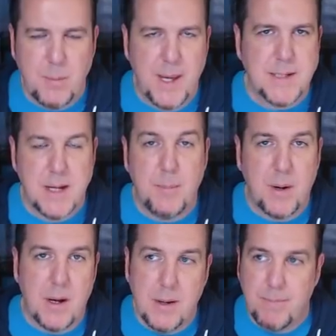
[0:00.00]
picked up
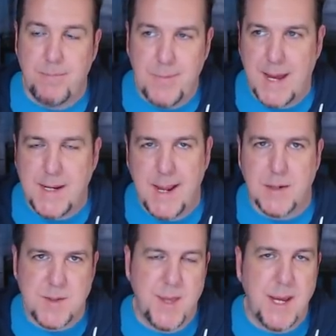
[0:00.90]
on that
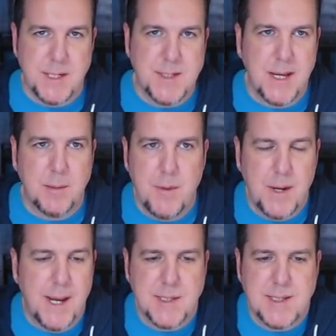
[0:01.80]
next thing to take them to
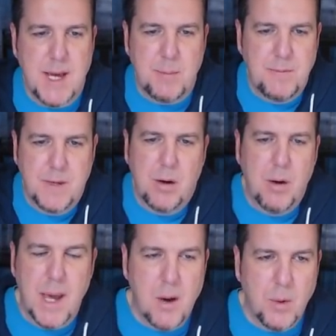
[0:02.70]
the next step of
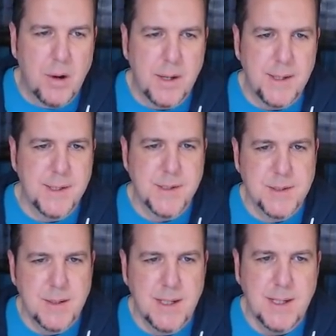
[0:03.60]
figuring out where he
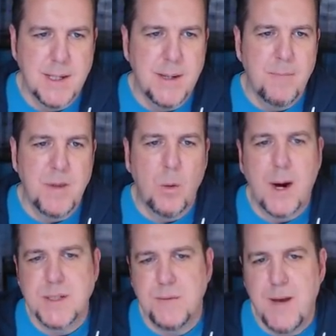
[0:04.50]
is. The
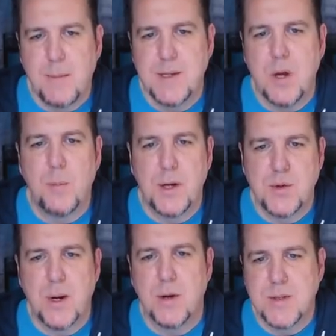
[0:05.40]
Iwaasa family is hoping to
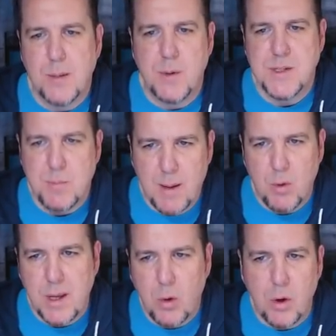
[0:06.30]
trigger someone's
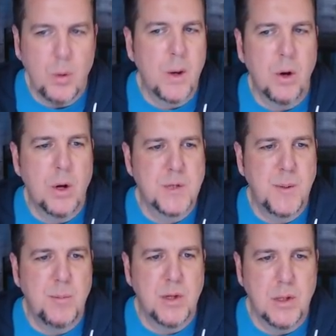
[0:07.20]
memory or to encourage
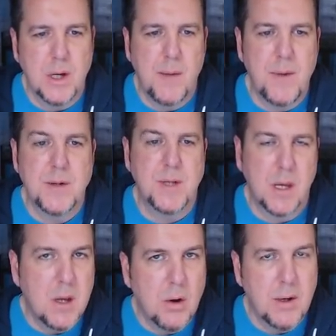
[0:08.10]
people to look at their
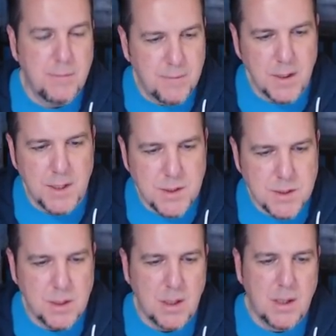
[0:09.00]
security
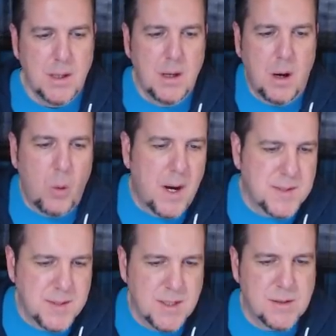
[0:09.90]
footage.
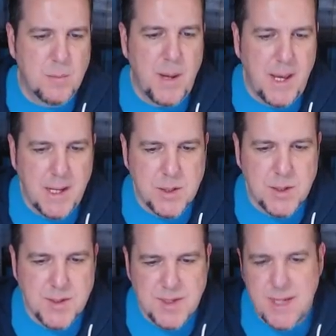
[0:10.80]
Iwaasa's sister
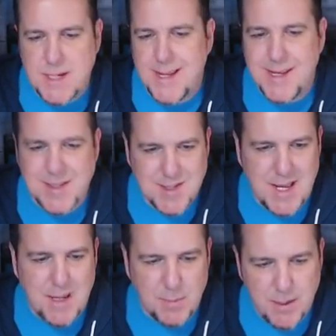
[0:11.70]
Paige sent a
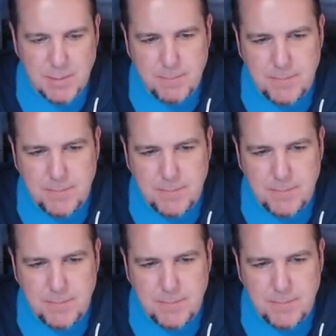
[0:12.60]
statement.